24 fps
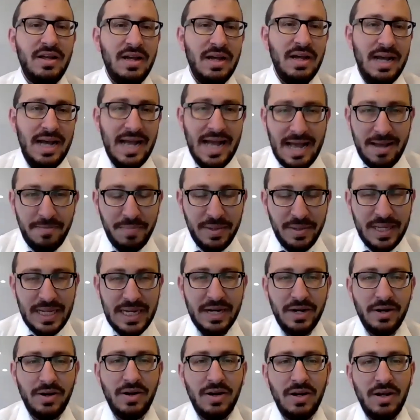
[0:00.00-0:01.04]
a happy
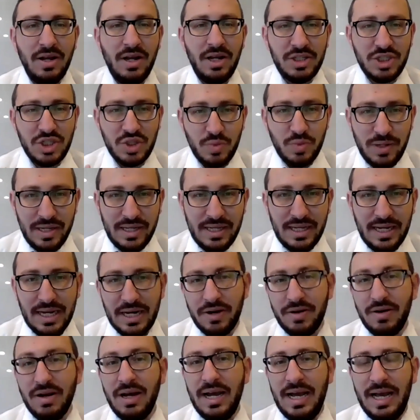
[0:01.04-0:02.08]
year, a sweet year,
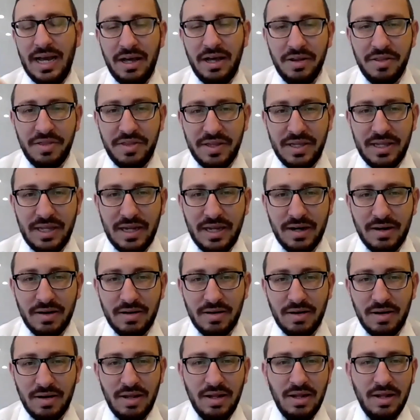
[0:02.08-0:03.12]
a healthy year,
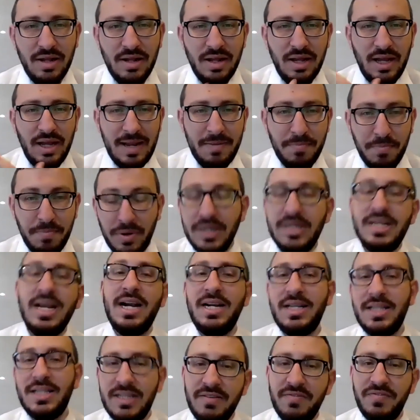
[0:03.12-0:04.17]
a
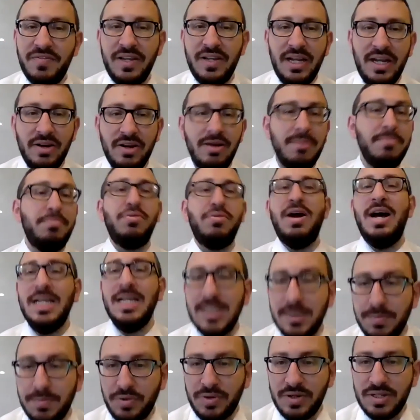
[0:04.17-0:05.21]
productive year, a
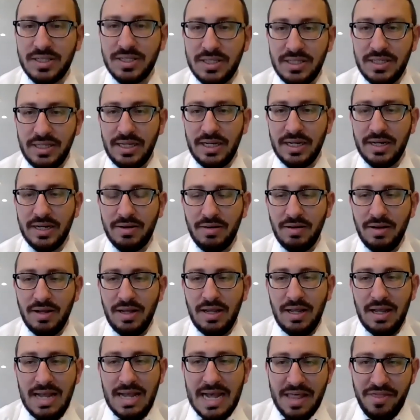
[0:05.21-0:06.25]
prosperous year.
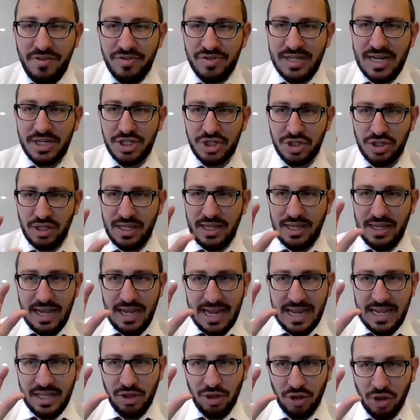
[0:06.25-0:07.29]
And there's actually
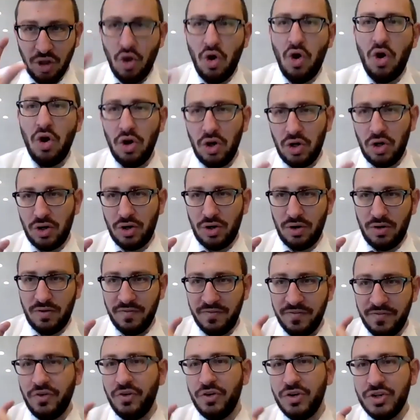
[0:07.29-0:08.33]
a longer
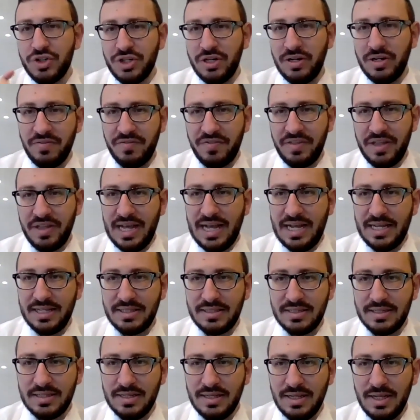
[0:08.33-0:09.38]
version of that
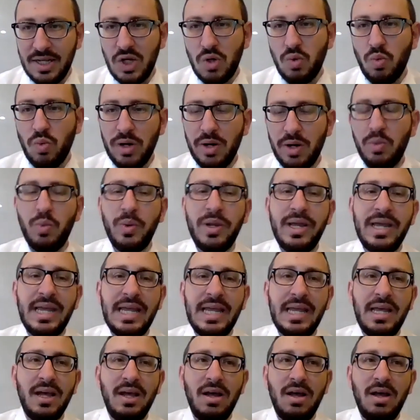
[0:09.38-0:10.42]
where we